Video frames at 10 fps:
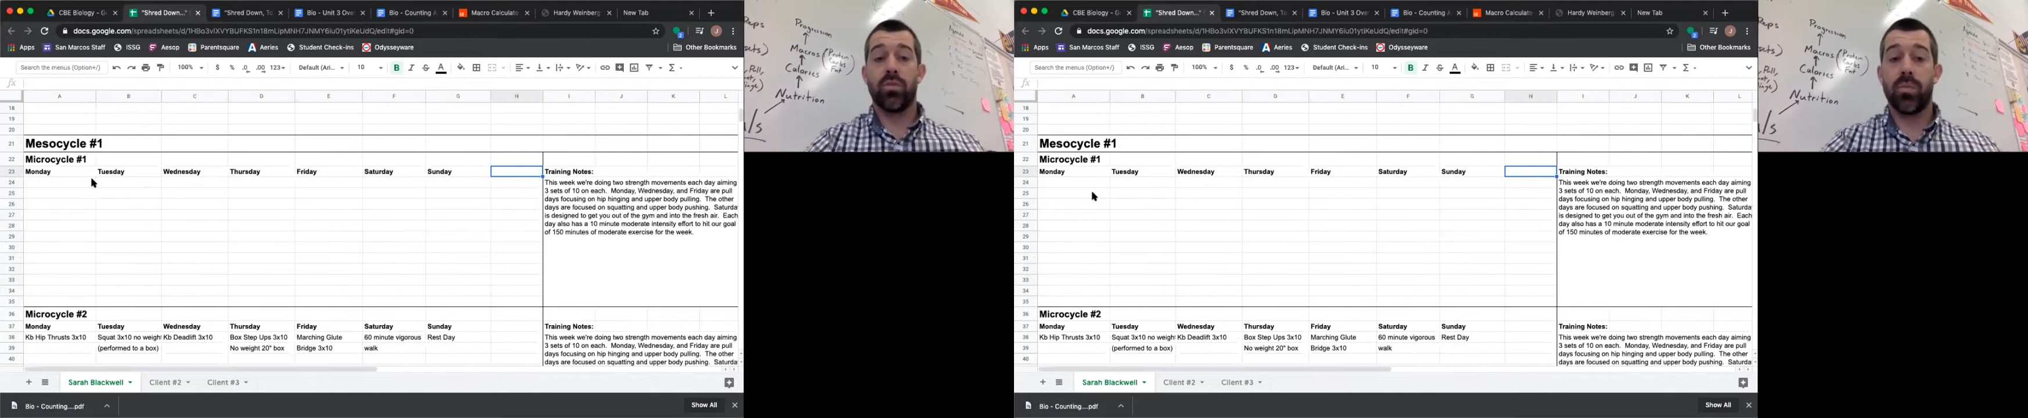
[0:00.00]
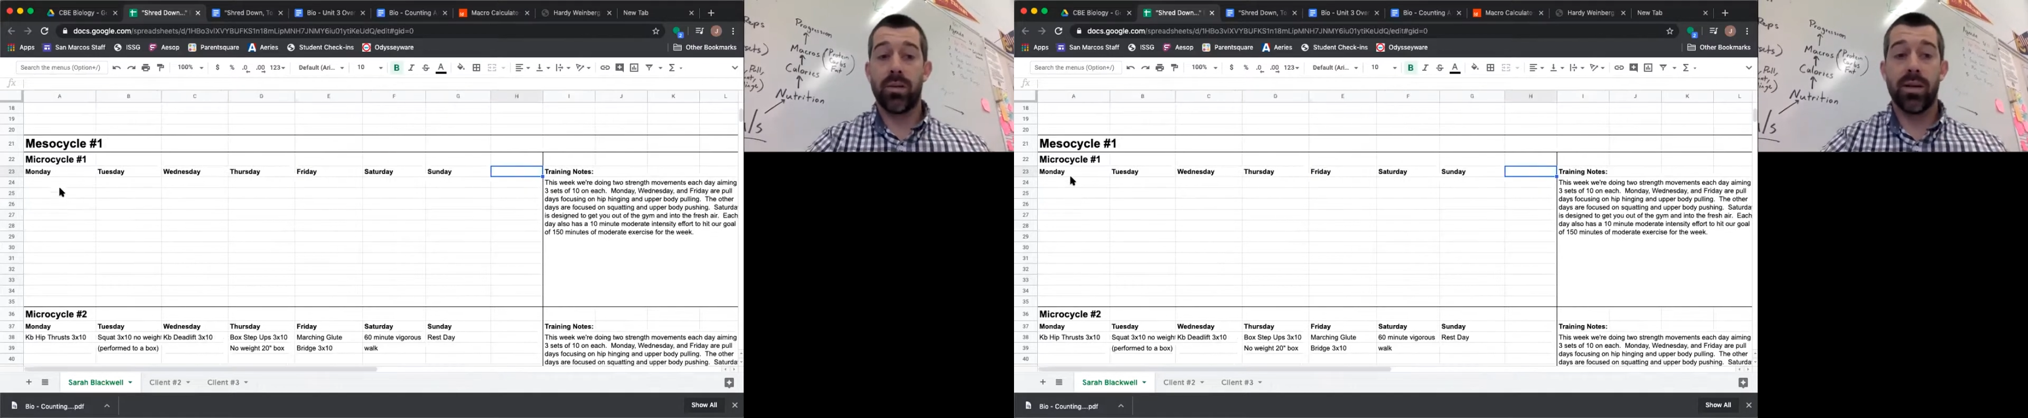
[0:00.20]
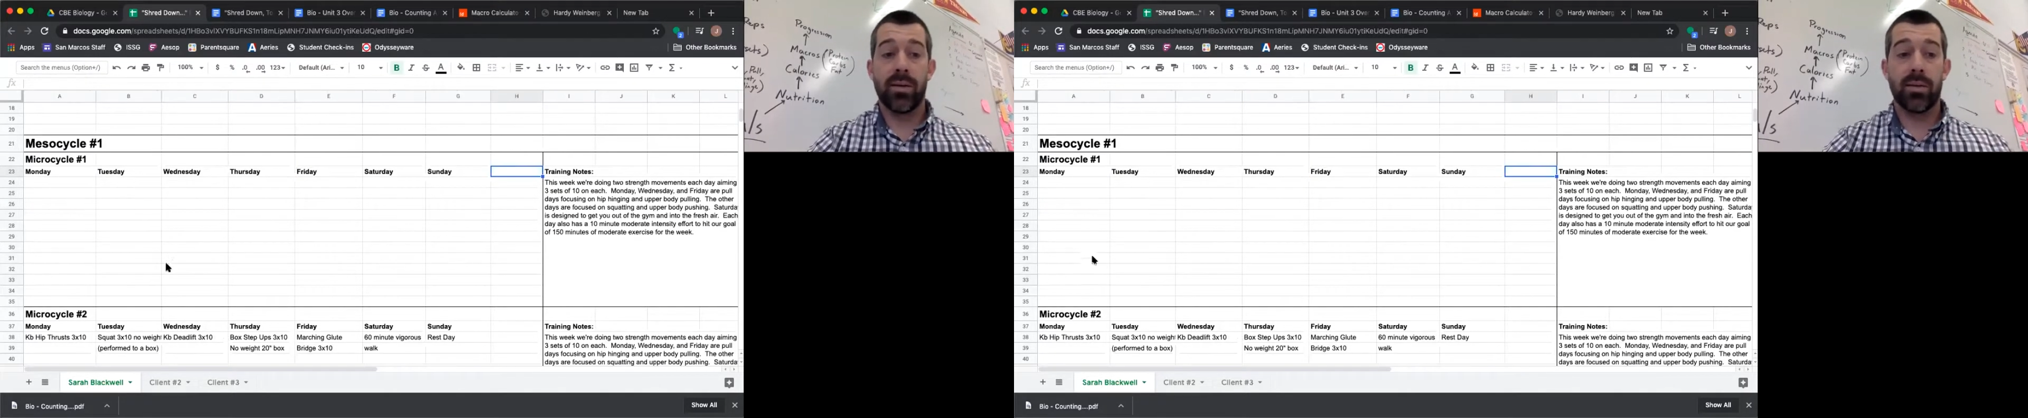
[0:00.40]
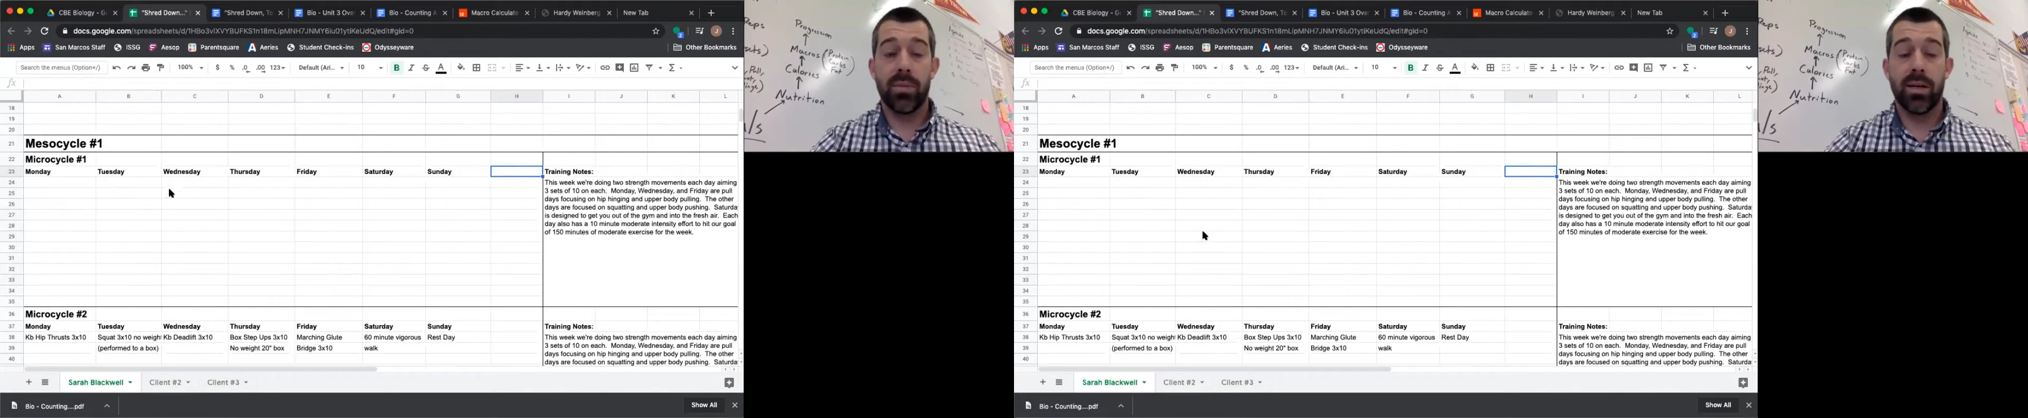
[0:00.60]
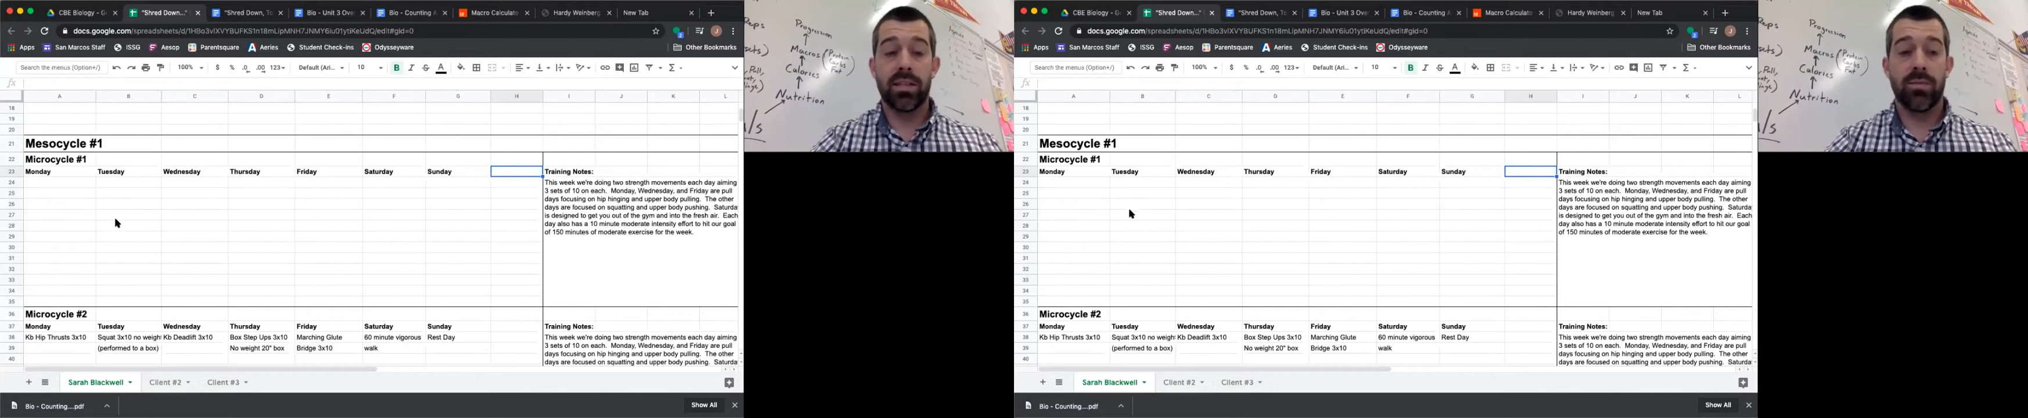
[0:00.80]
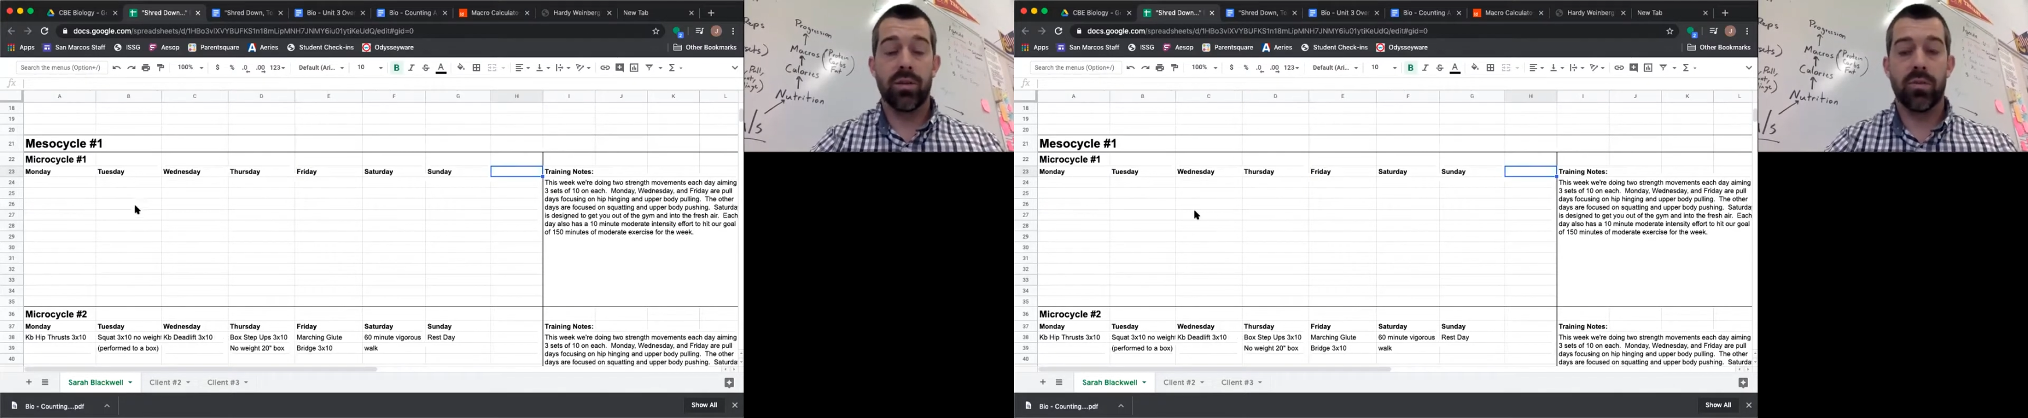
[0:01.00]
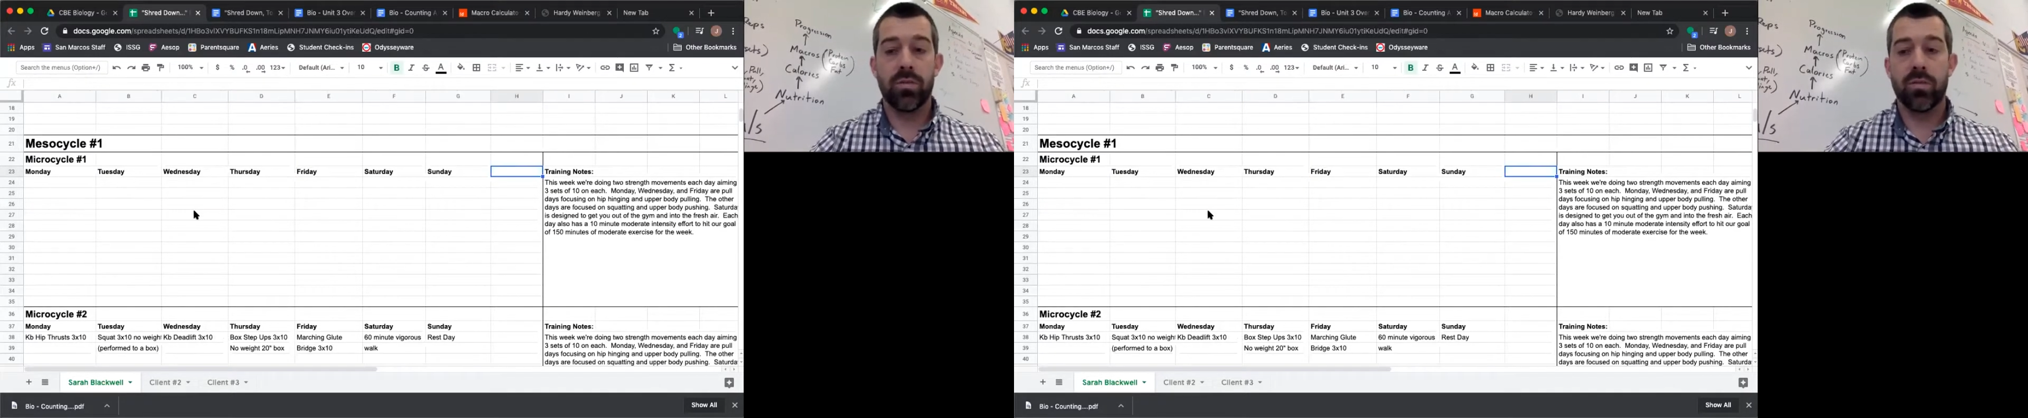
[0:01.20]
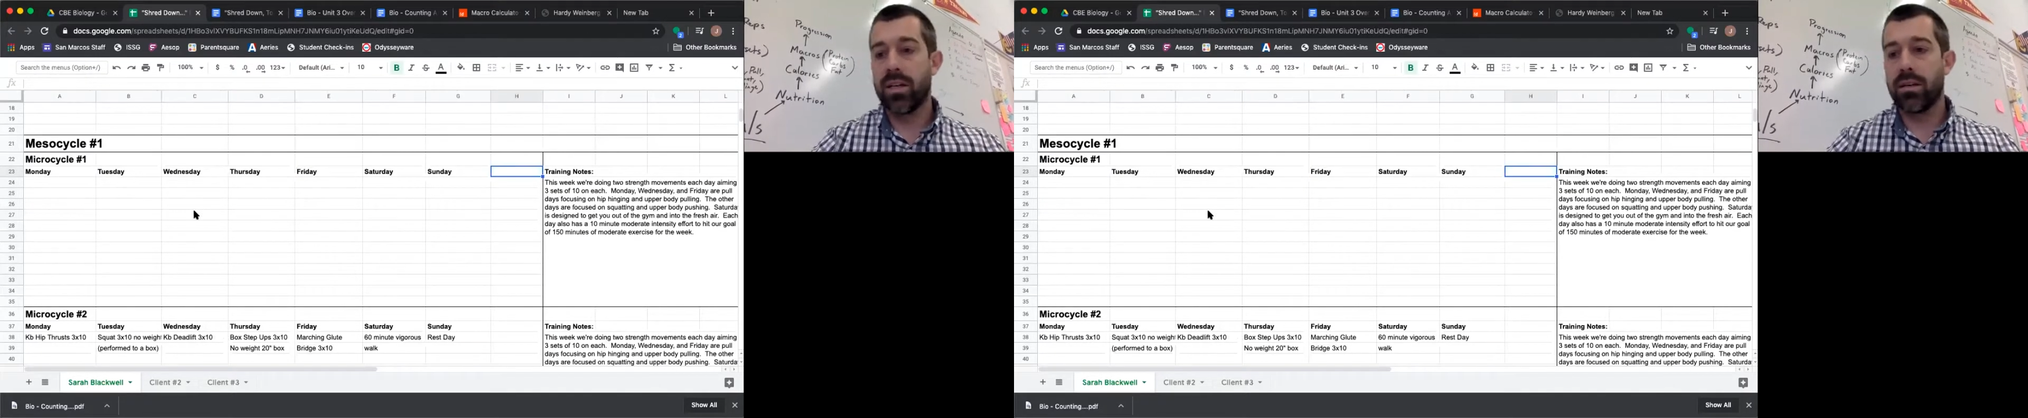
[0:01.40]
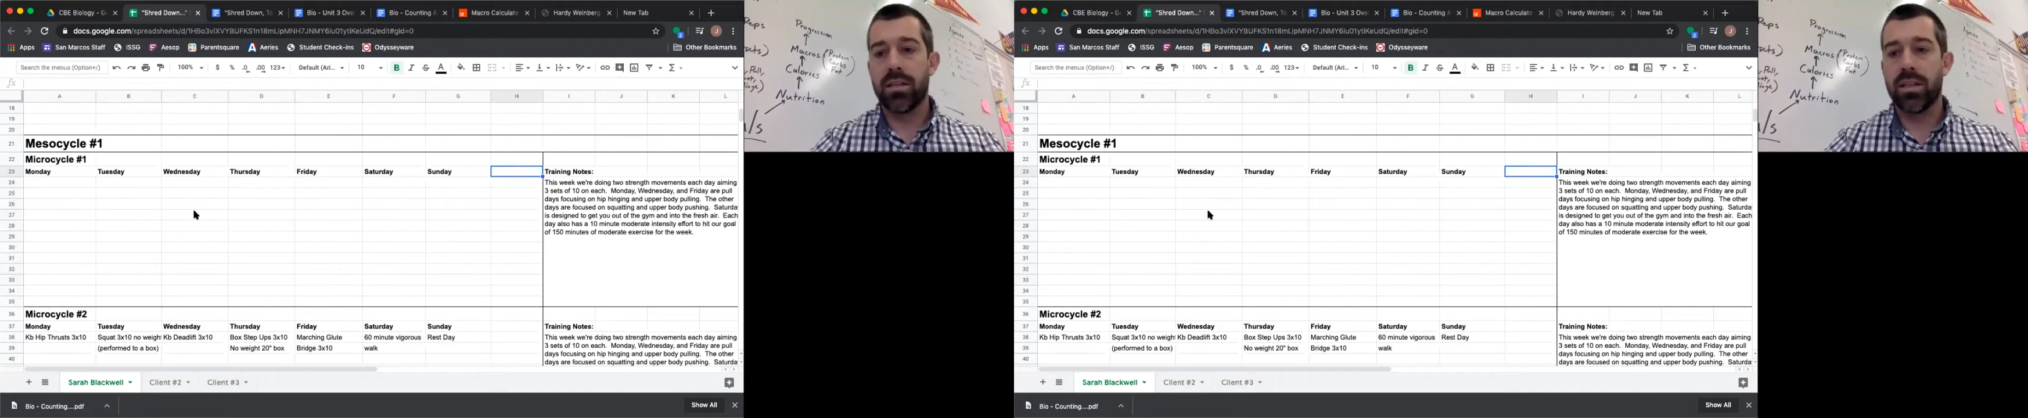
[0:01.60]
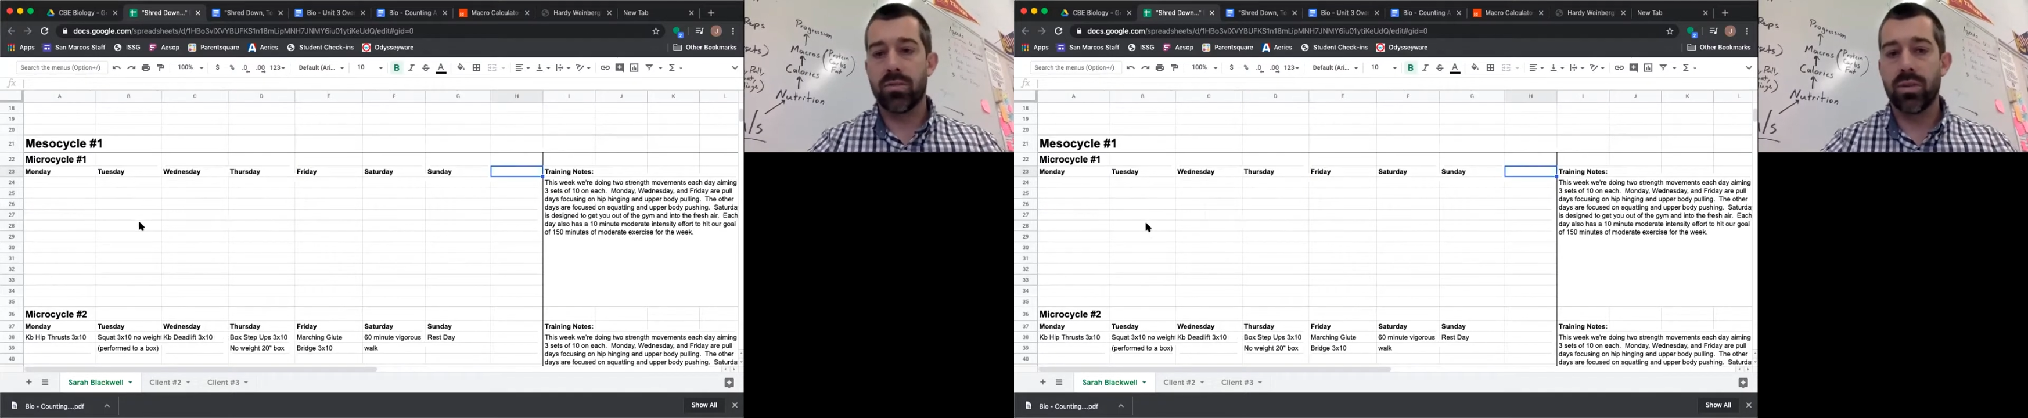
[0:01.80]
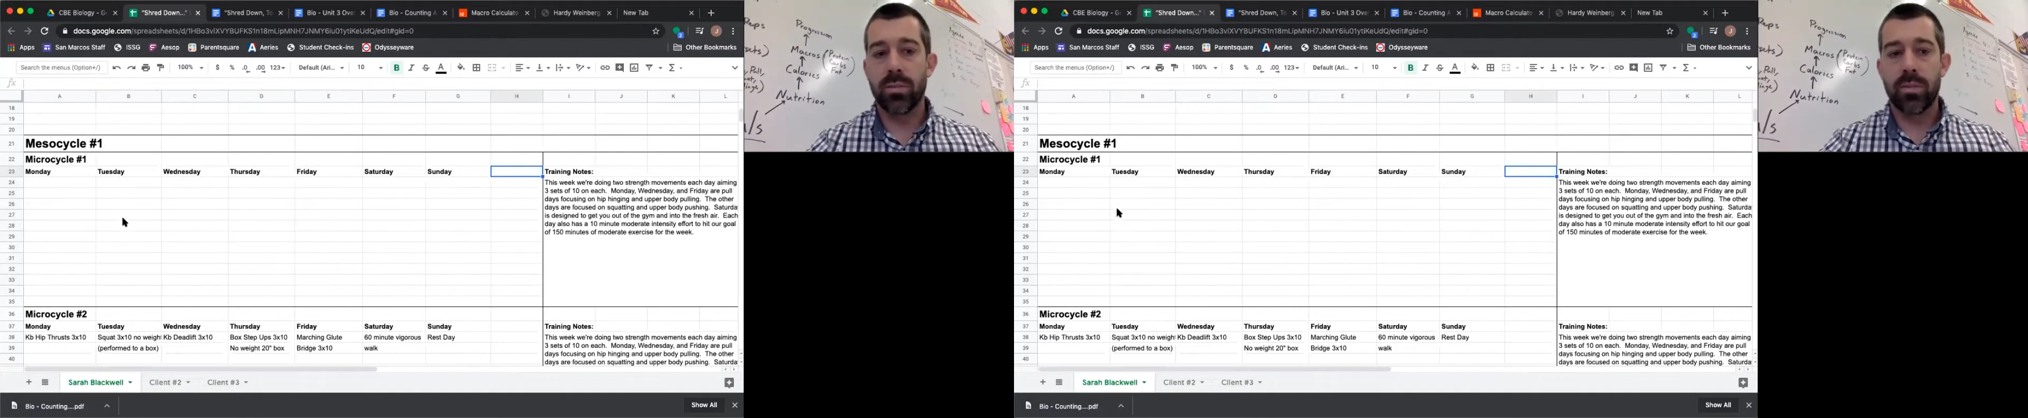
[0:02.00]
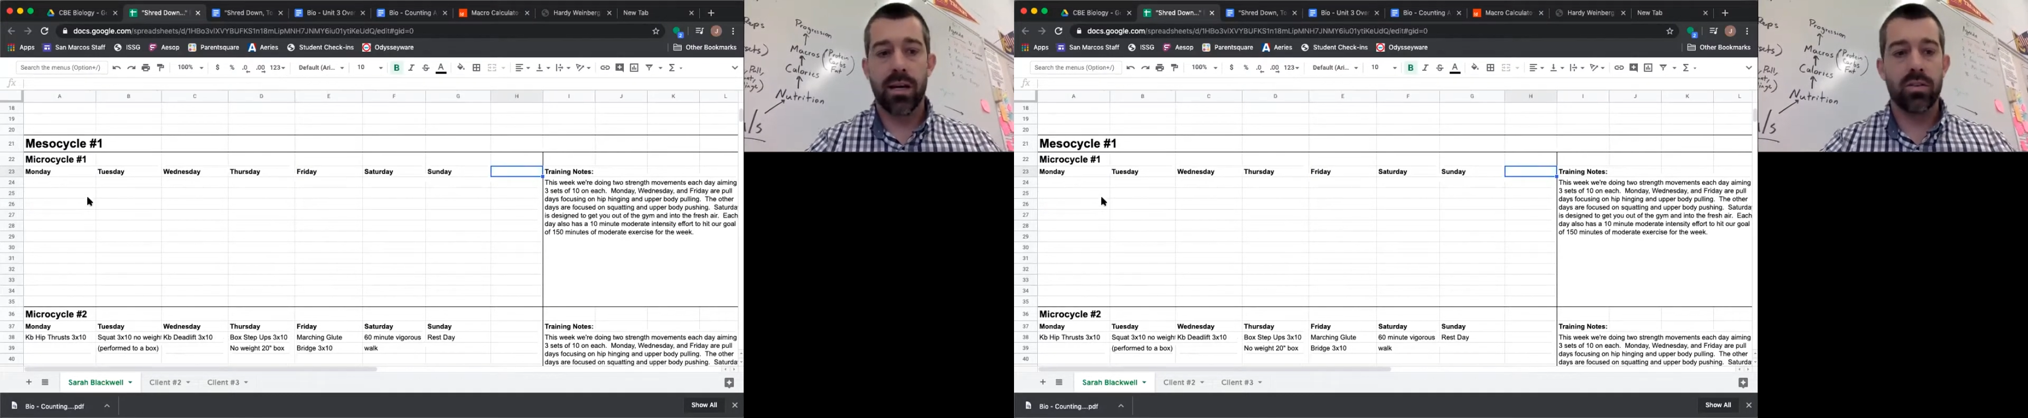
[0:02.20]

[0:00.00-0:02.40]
or maybe I'm going to make some notes over here. It doesn't really matter.